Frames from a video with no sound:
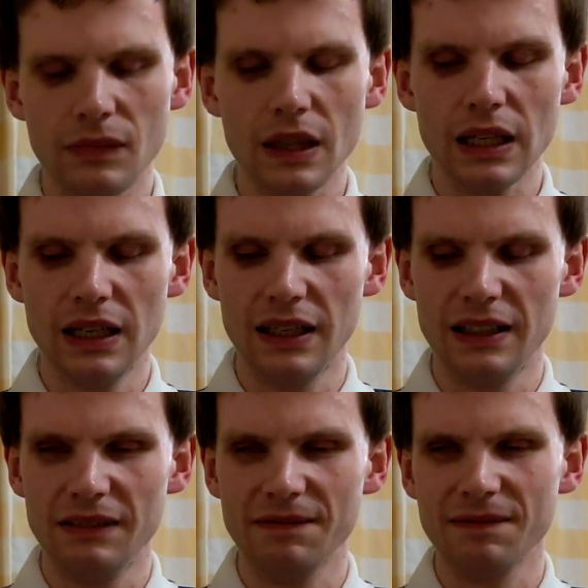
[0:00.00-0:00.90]

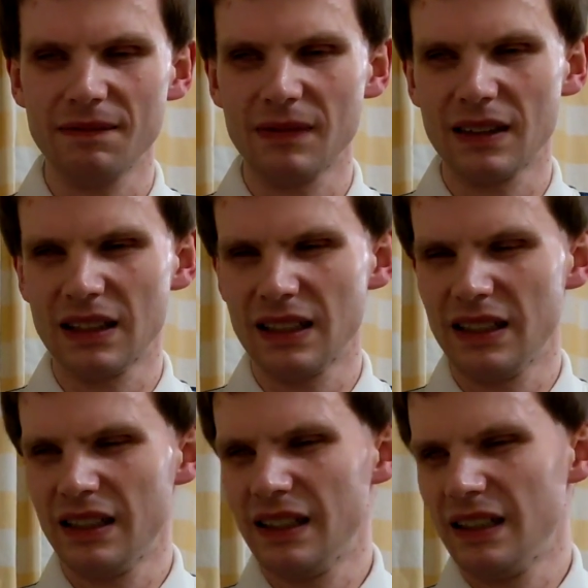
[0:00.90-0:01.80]
And
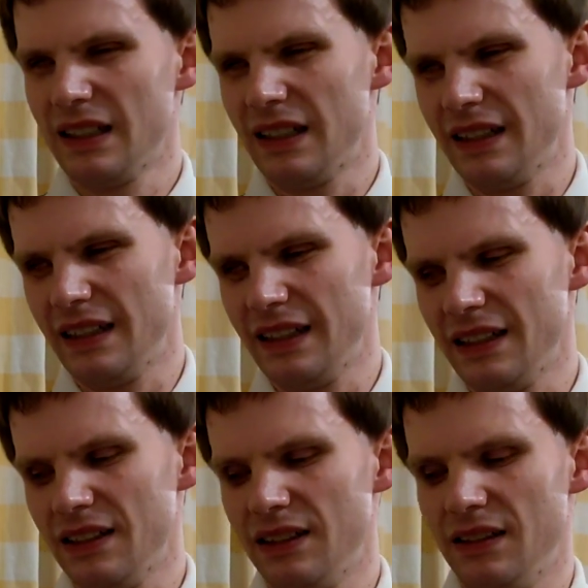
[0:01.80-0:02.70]
then
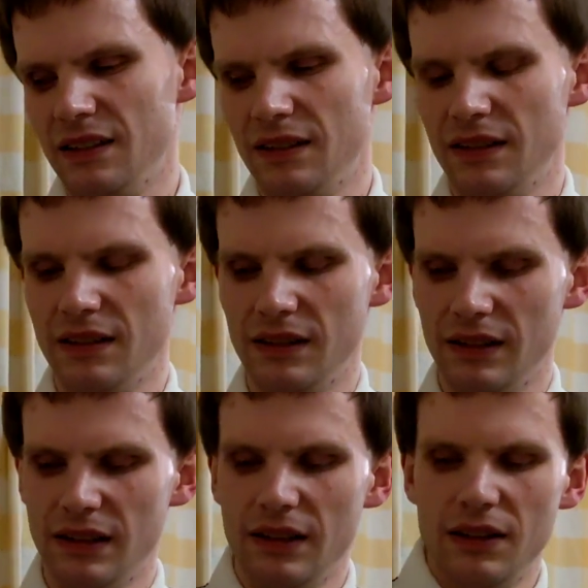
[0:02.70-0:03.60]

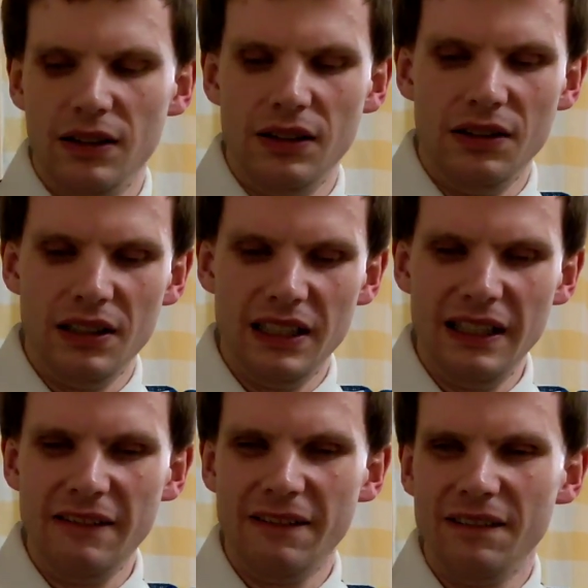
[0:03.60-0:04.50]

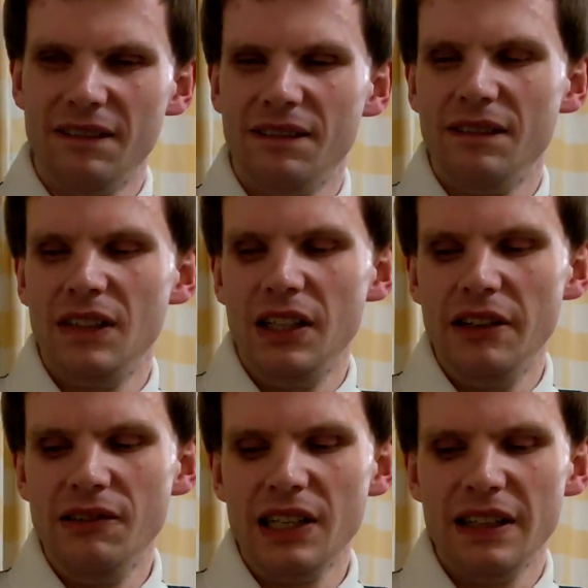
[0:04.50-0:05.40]
underneath you will
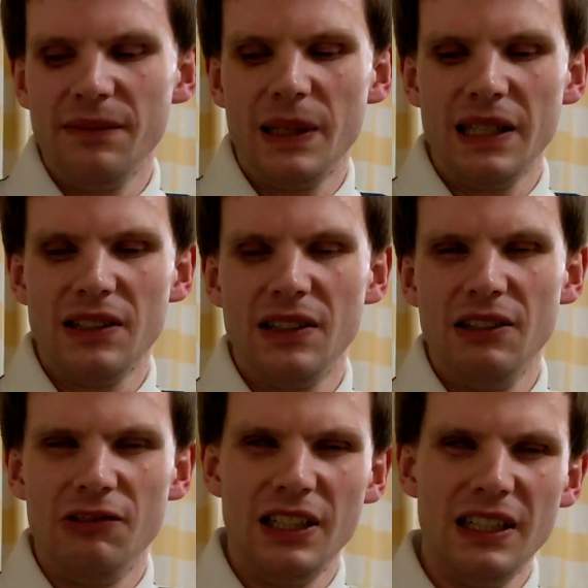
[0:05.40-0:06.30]
get back to the
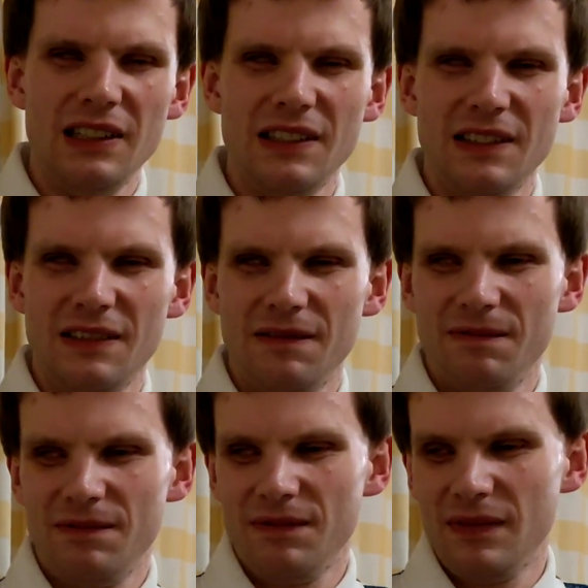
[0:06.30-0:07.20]
trigger
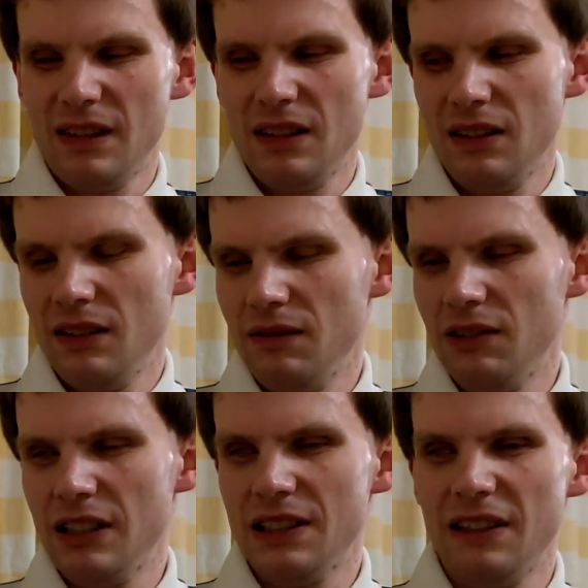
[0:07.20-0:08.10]
for
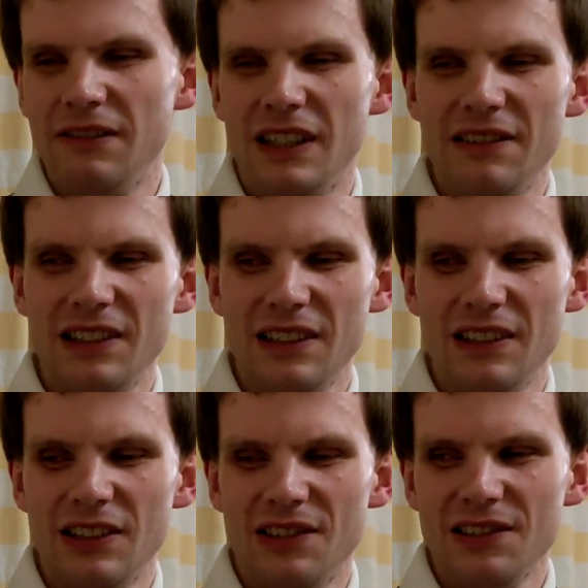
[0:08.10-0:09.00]
actually firing the
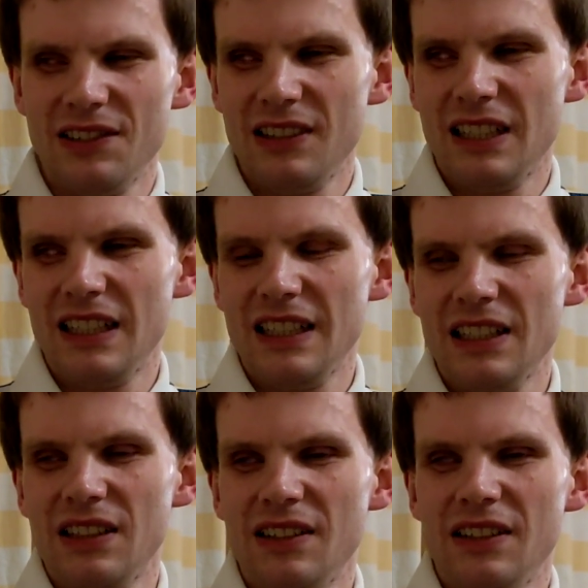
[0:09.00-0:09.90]
shot, and
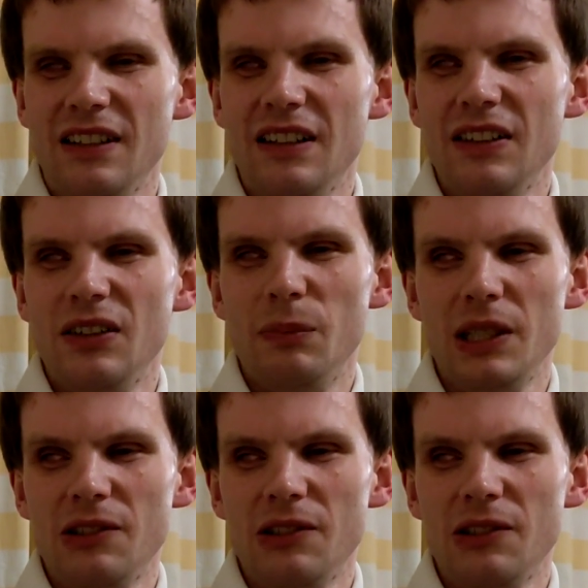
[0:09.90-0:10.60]
the pistol